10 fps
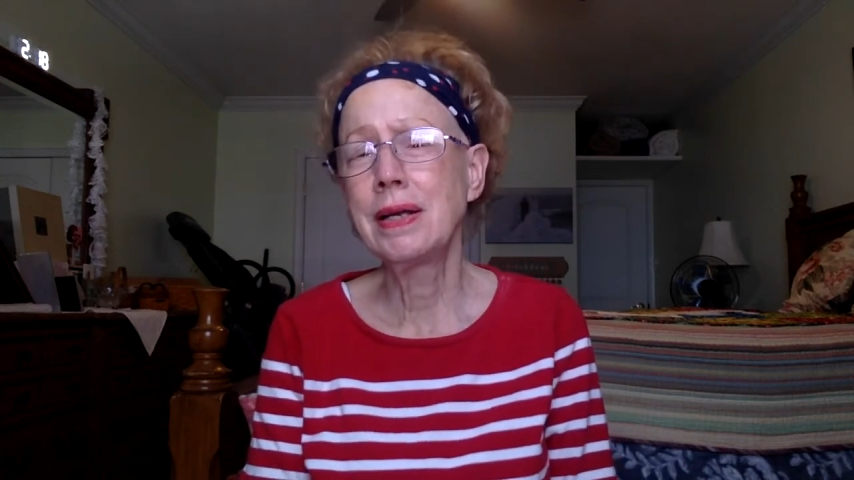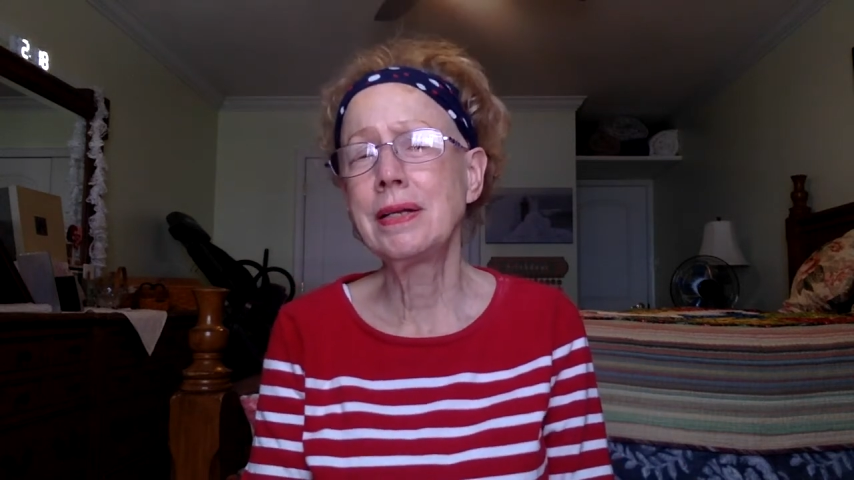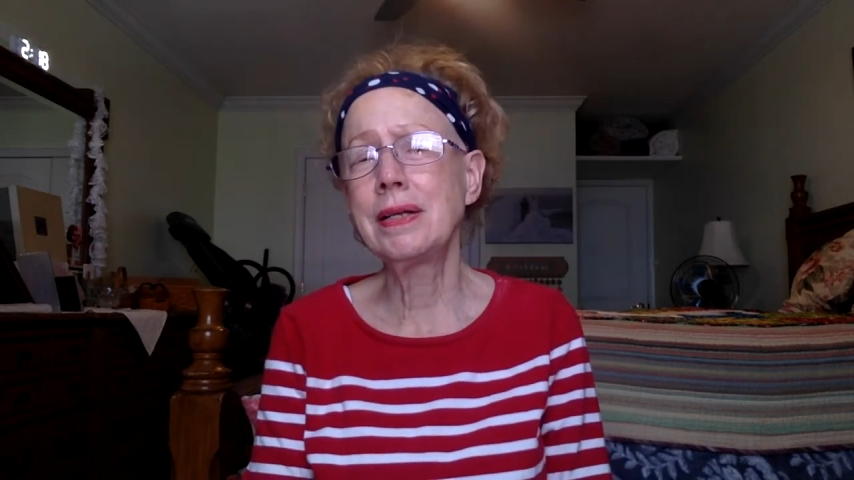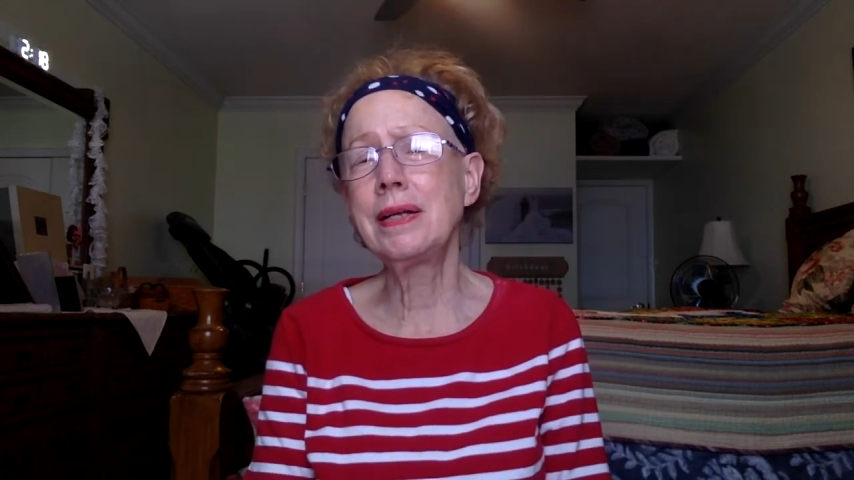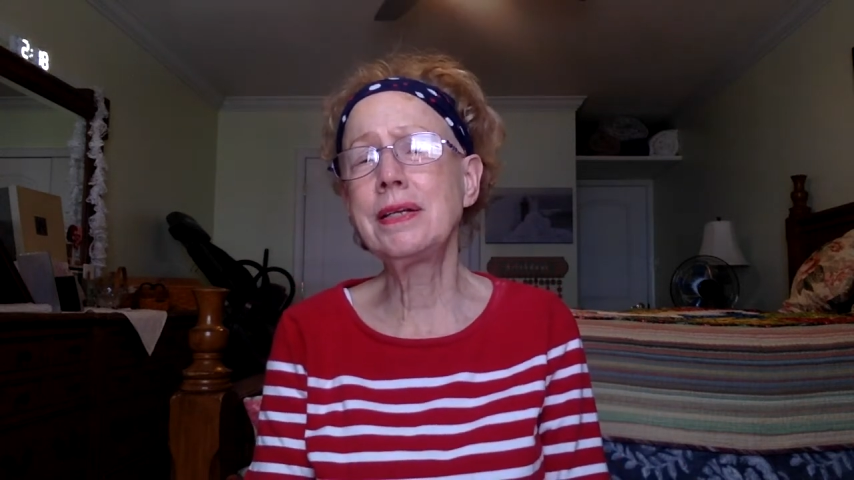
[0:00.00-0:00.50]

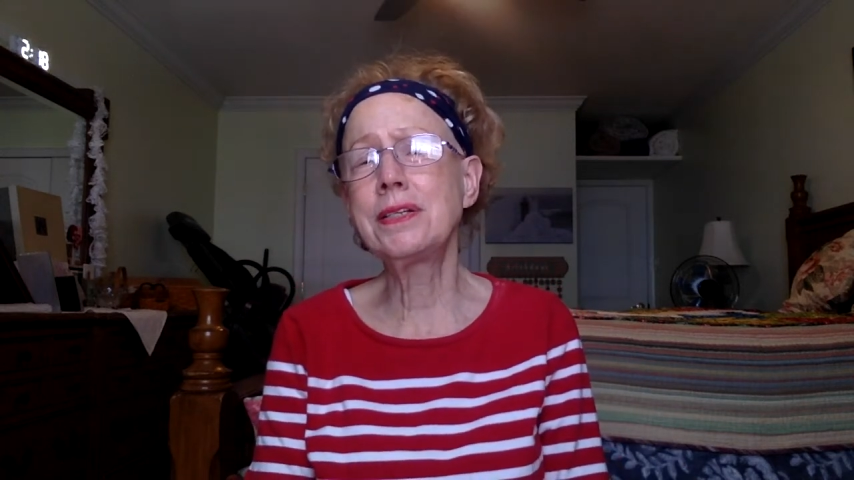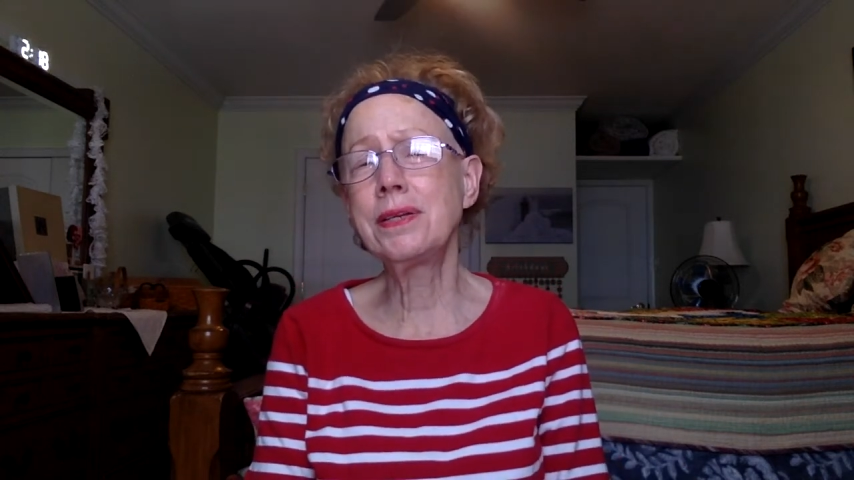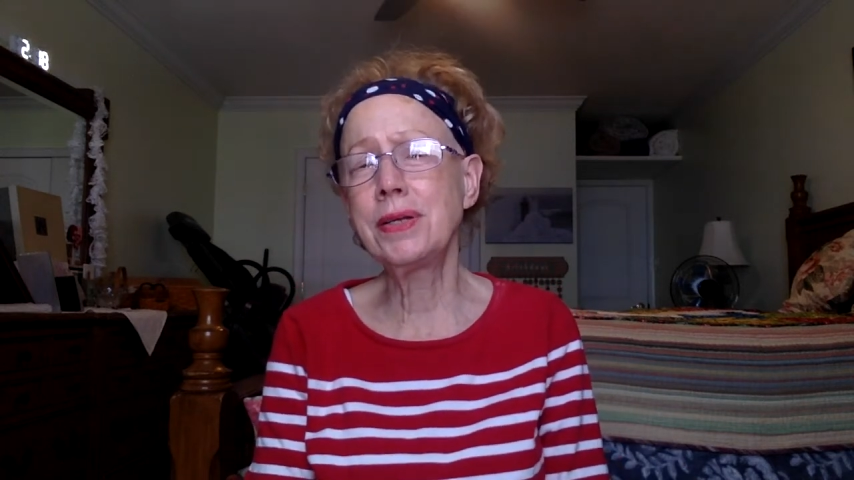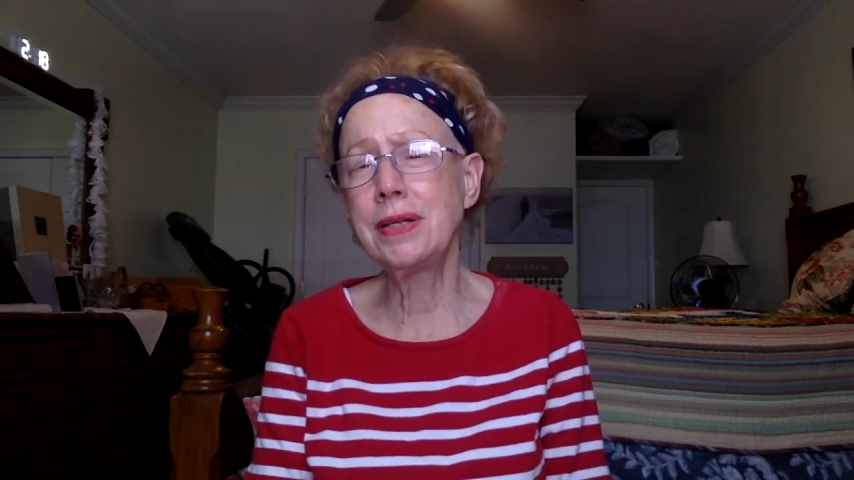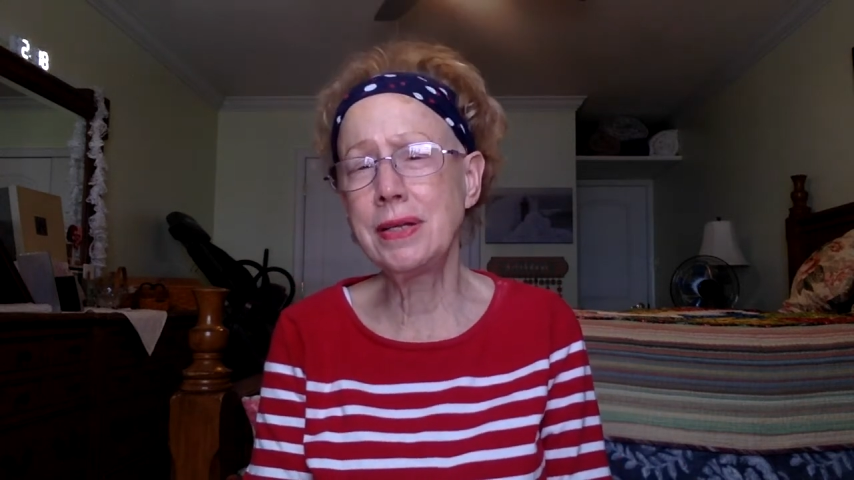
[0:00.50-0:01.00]
did it
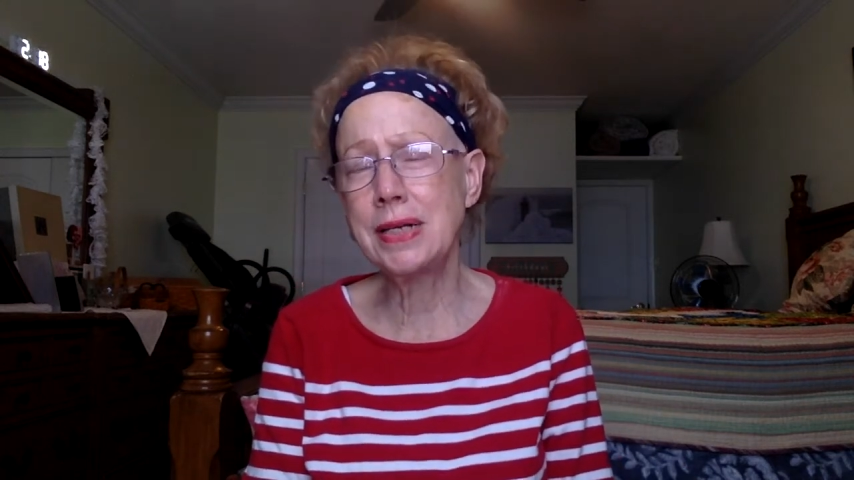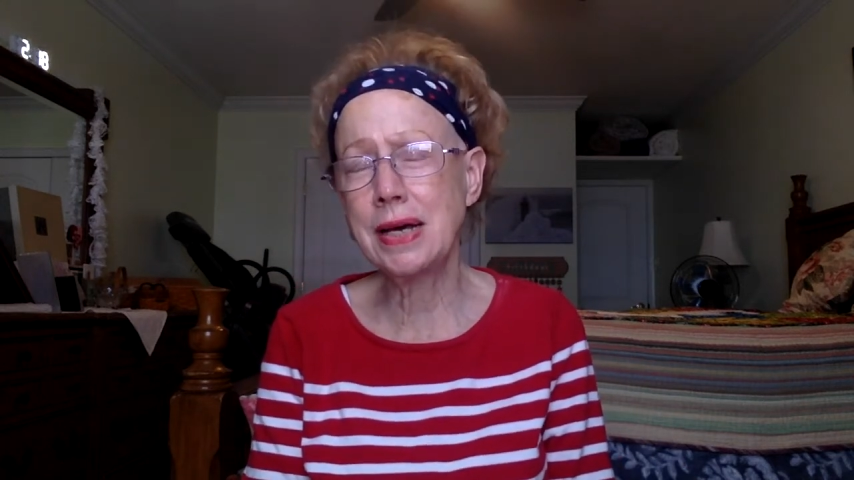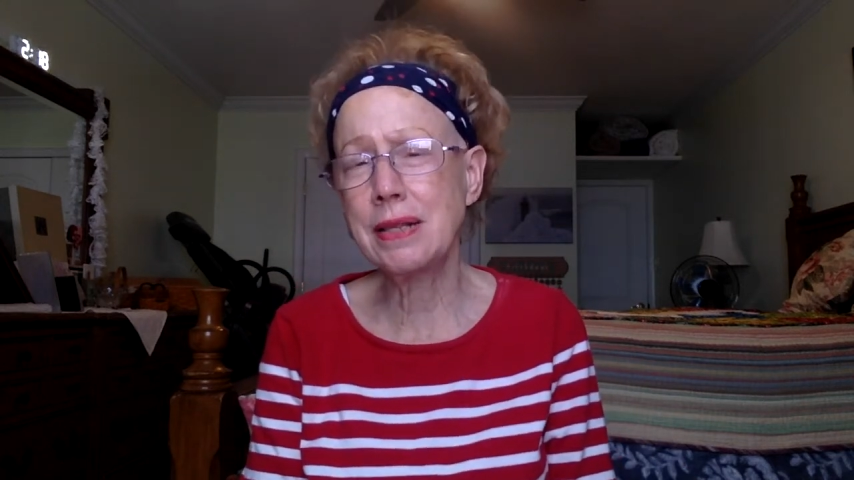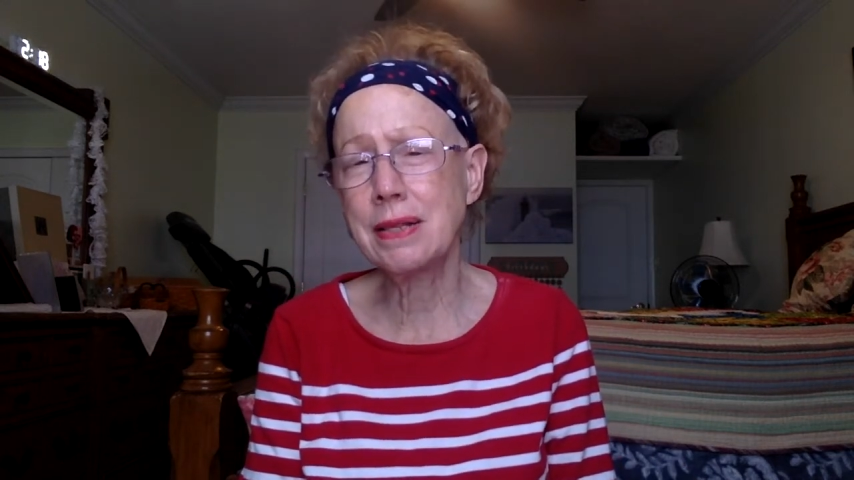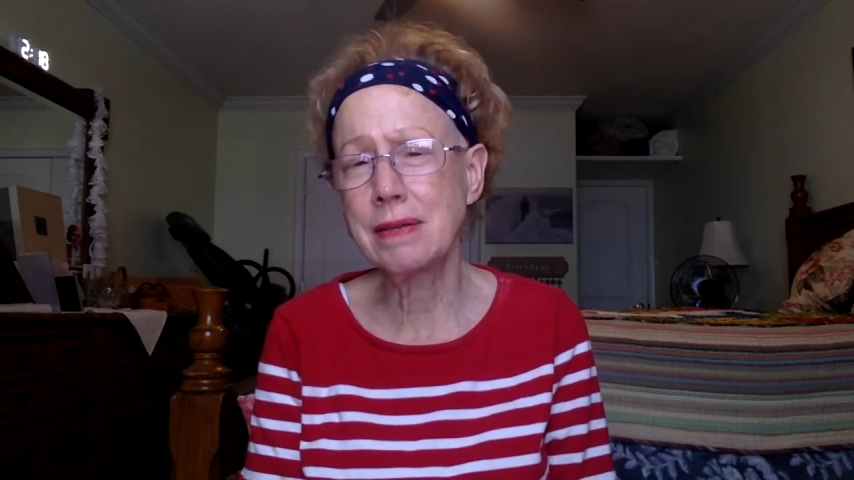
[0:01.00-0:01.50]
to the
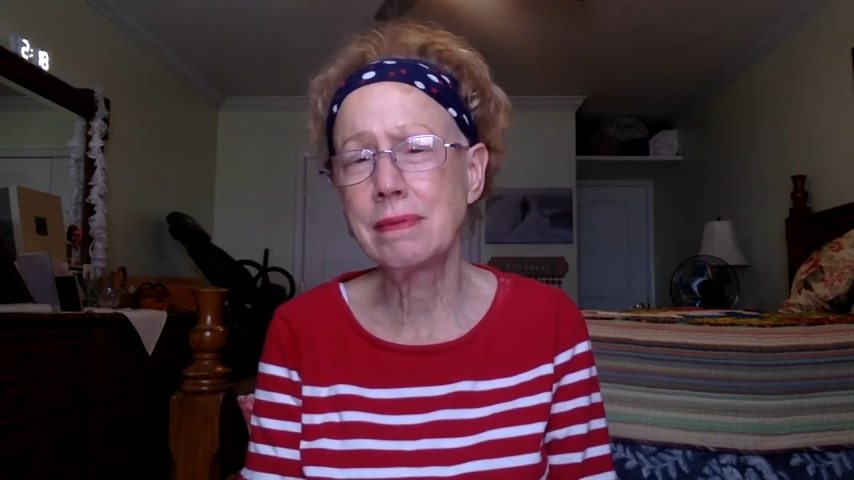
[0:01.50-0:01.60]
death.